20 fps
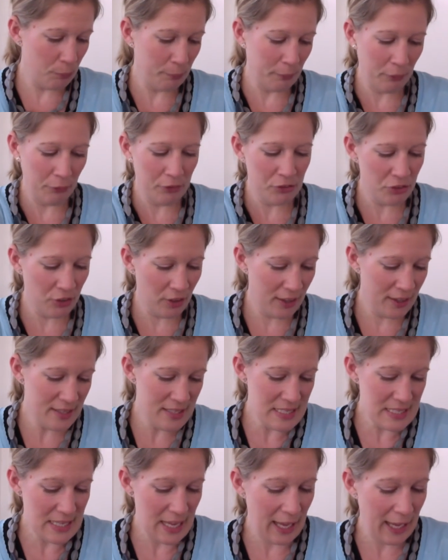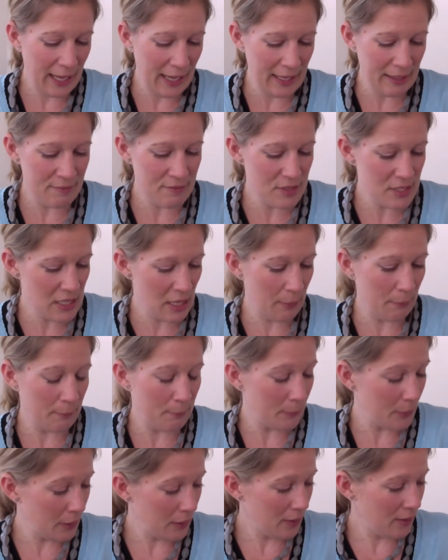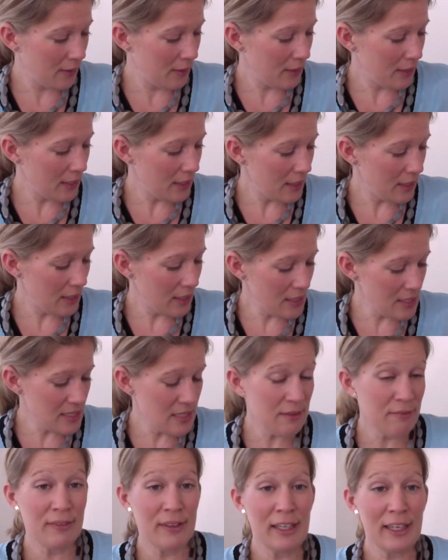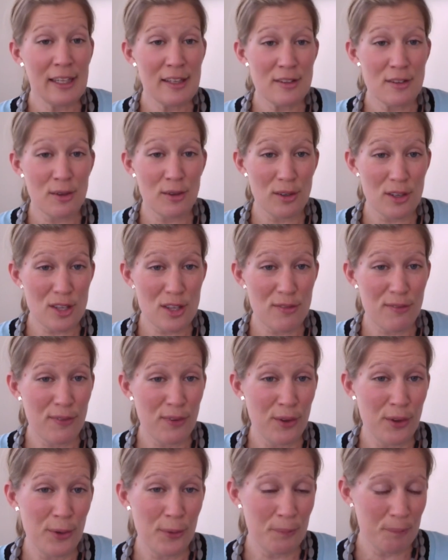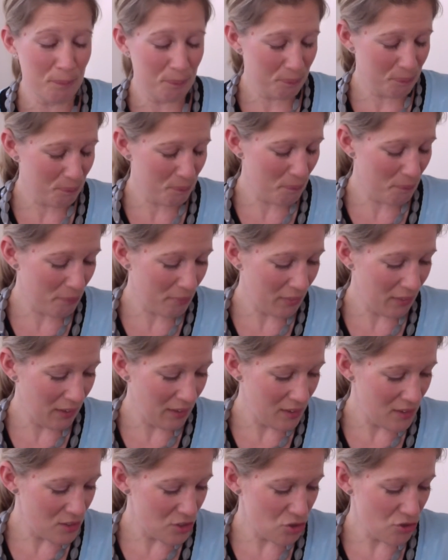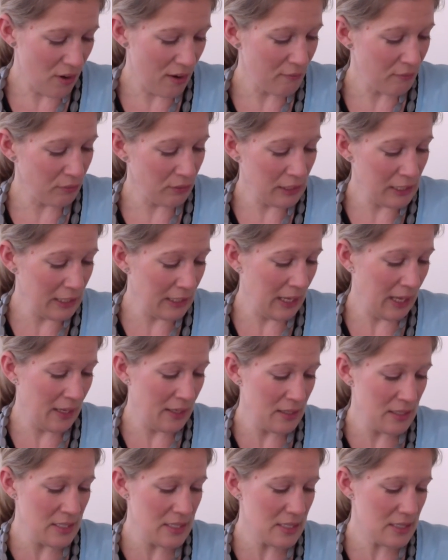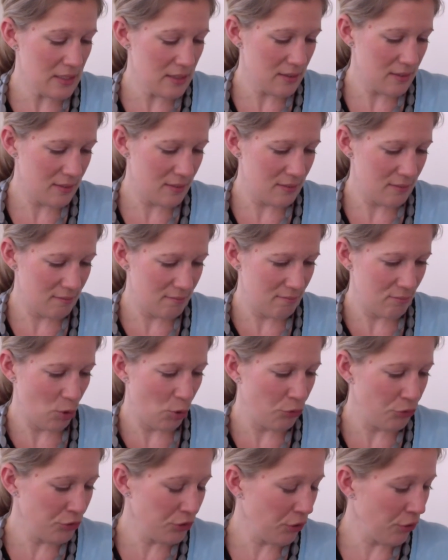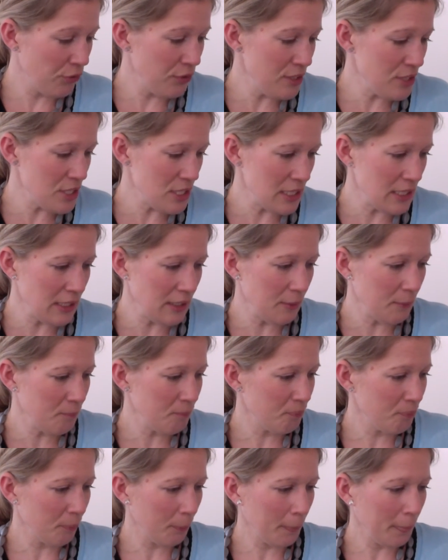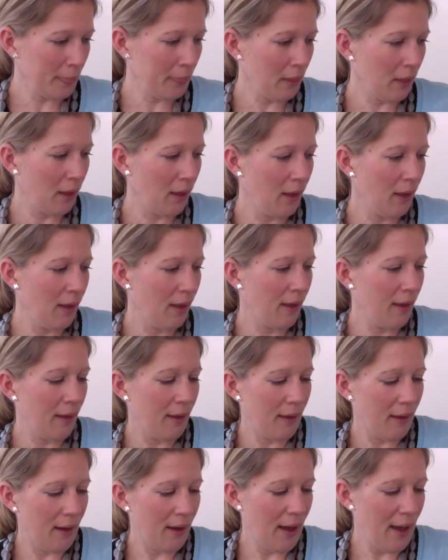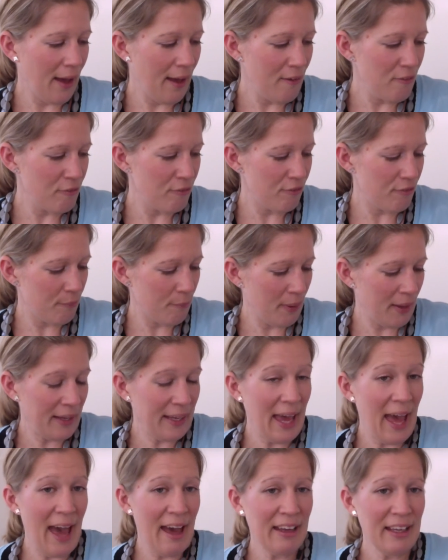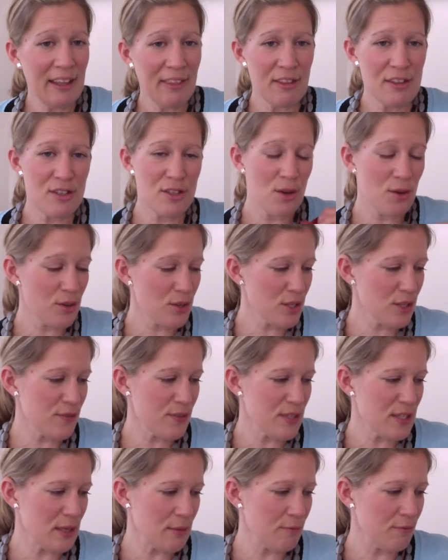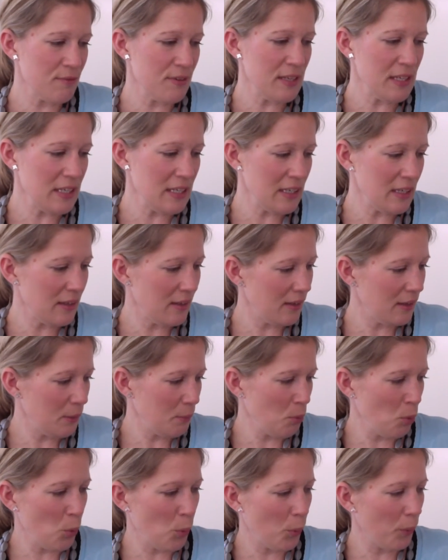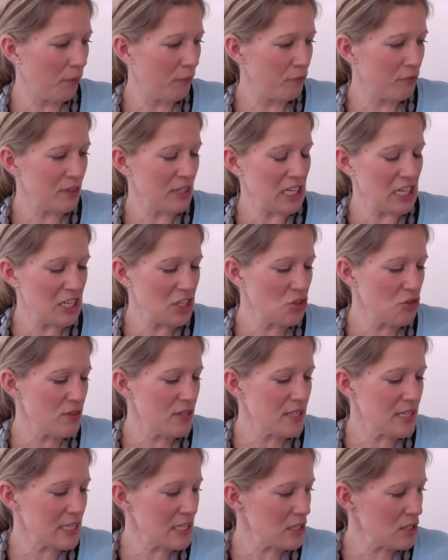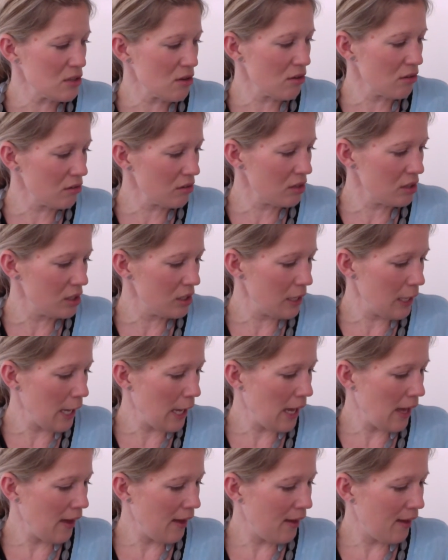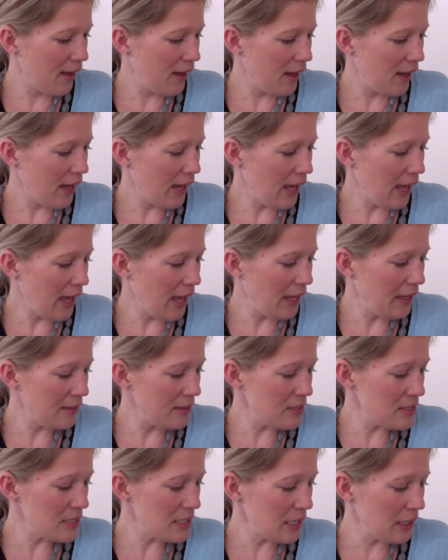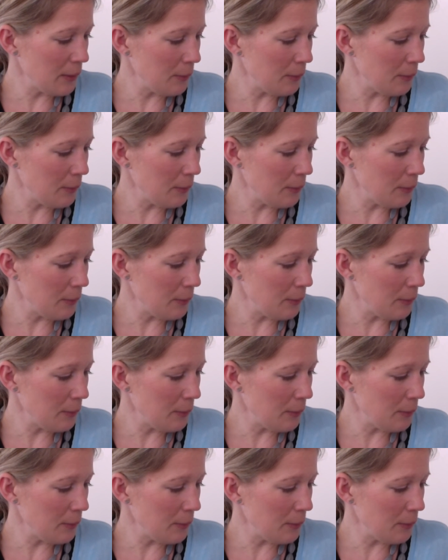prioritize. I have some easy vanilla socks for traveling and on-the-go knitting. I have my Agatha socks for something more of an interesting sock, and